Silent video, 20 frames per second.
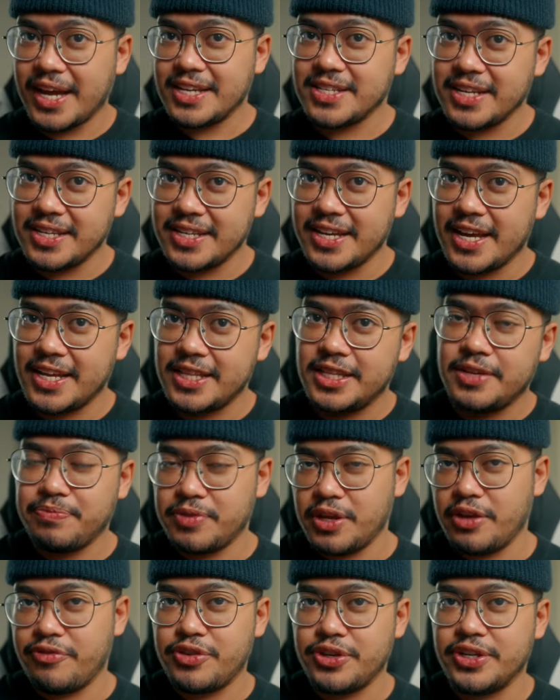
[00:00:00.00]
As I end,
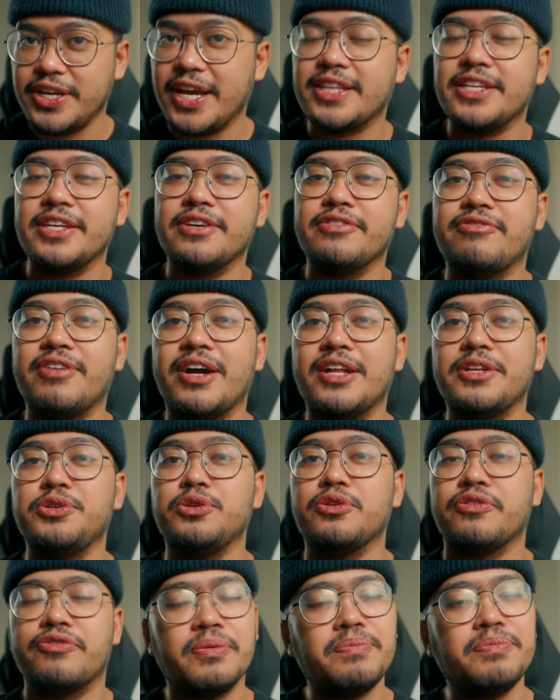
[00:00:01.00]
if you're getting
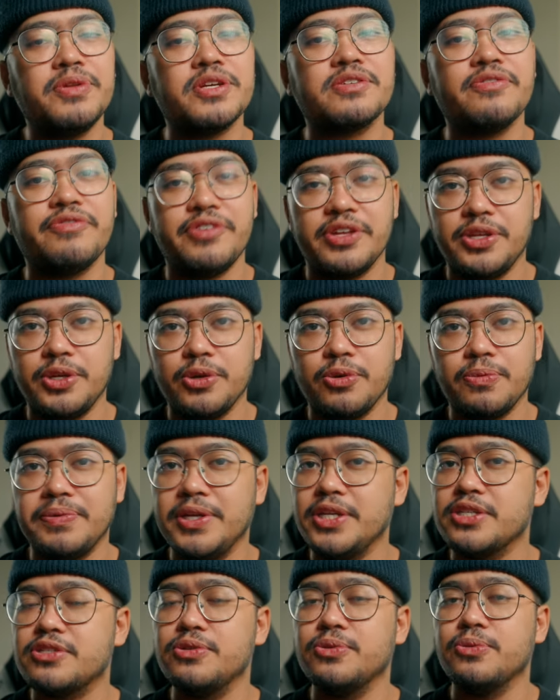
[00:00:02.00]
value from this video,
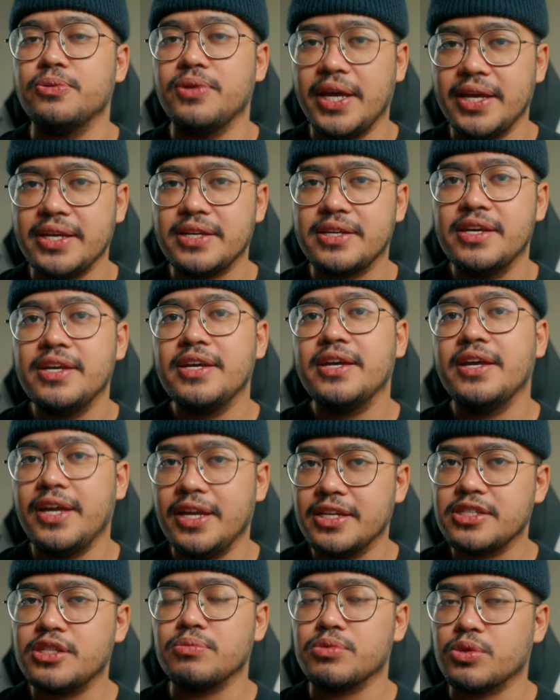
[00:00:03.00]
please do like
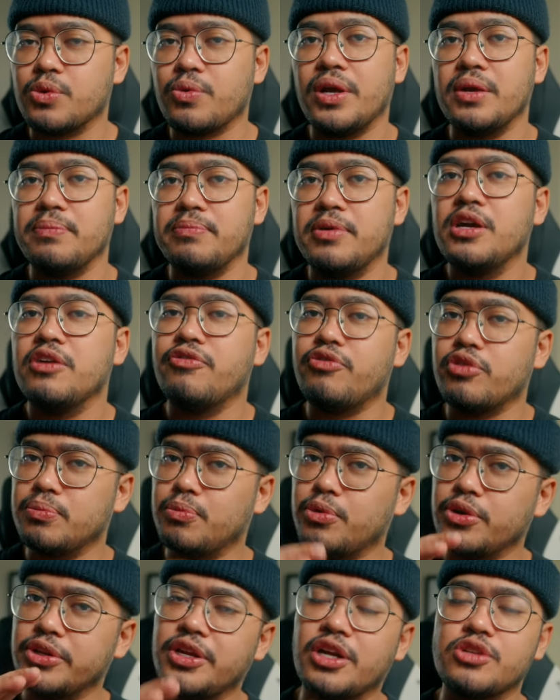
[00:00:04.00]
and subscribe
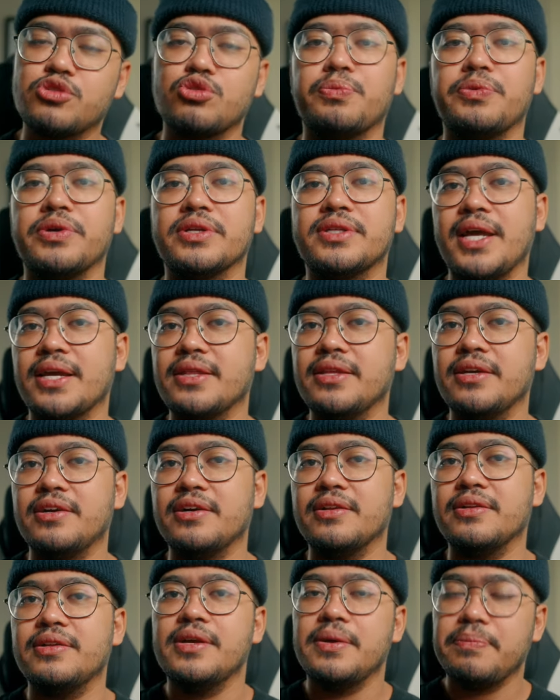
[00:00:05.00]
for more not super
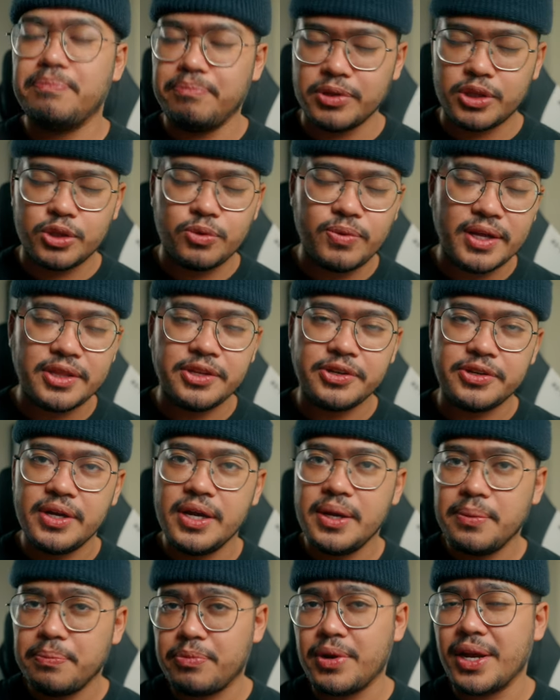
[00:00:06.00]
technical but rather
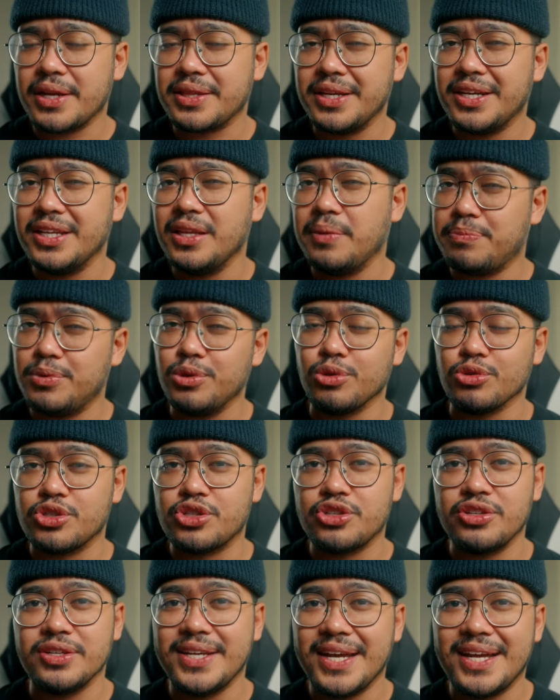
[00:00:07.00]
practical
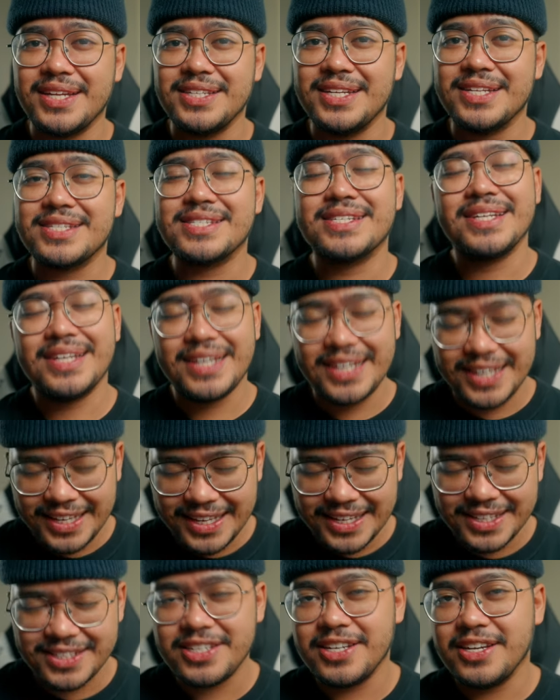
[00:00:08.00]
approach to gadgets
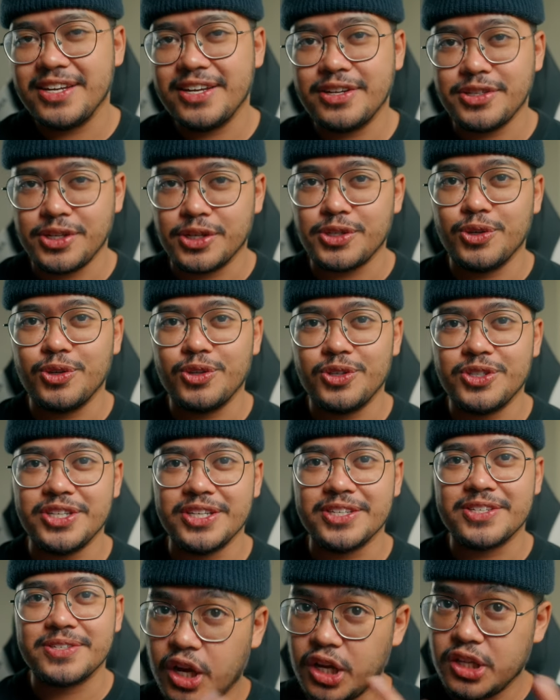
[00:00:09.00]
and
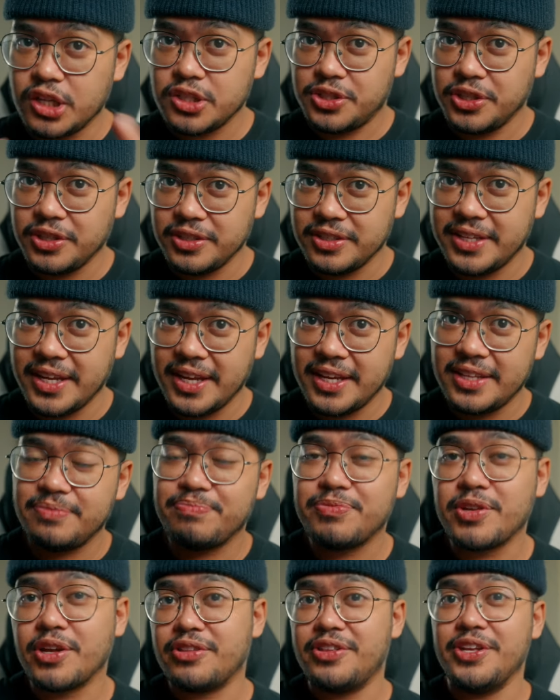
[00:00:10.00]
technologies. Until then,
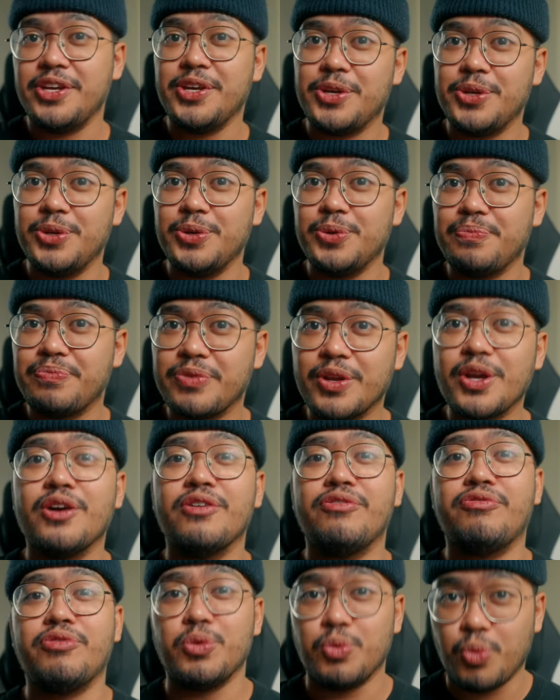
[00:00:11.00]
thank you
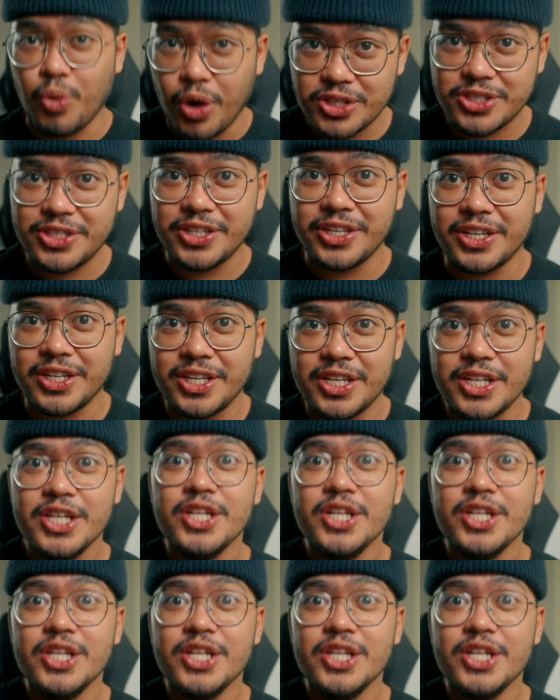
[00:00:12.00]
for watching.